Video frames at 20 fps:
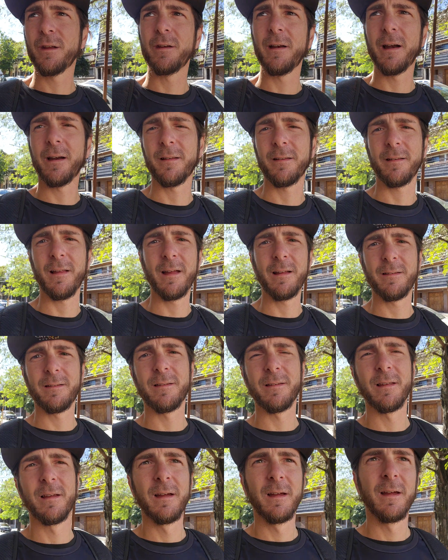United
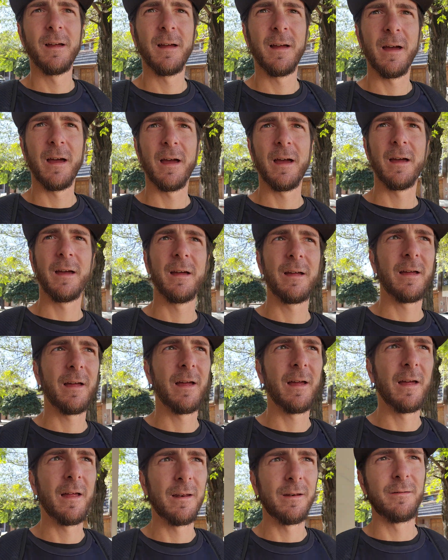States,
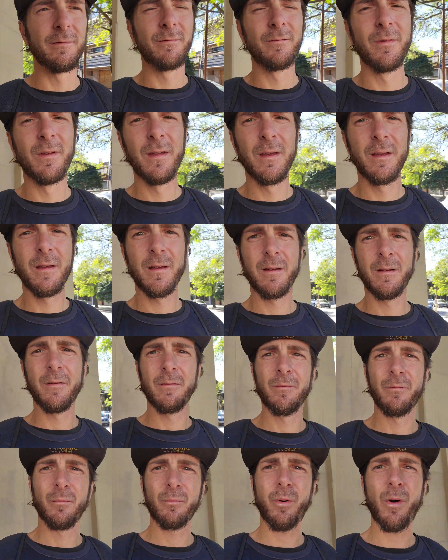and
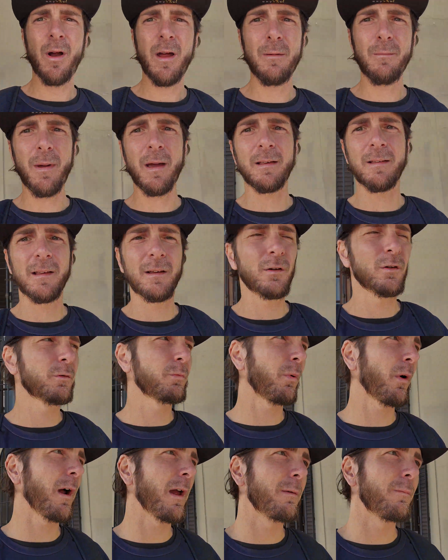probably Mexico's
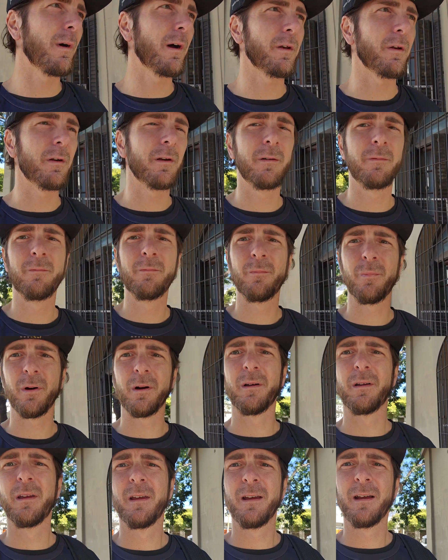probably better. But
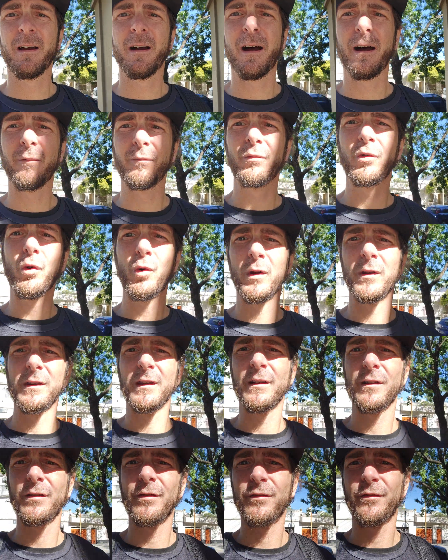doing
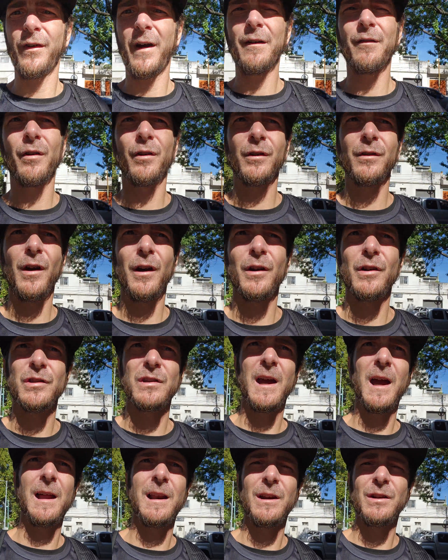this $500
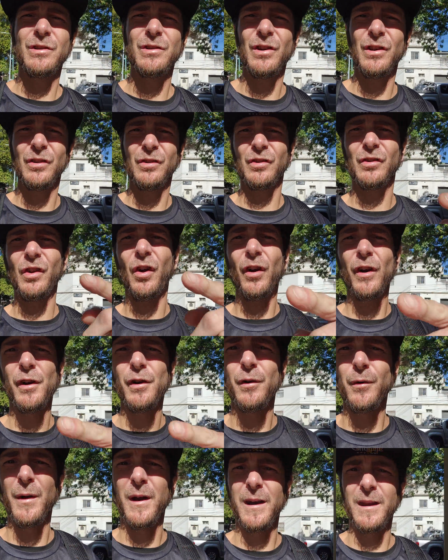challenge started
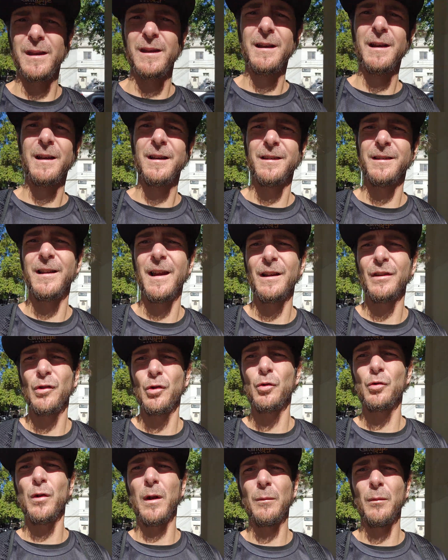already. Stay
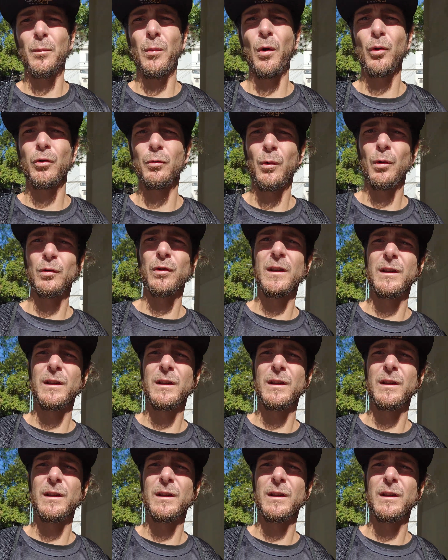tuned, I'm post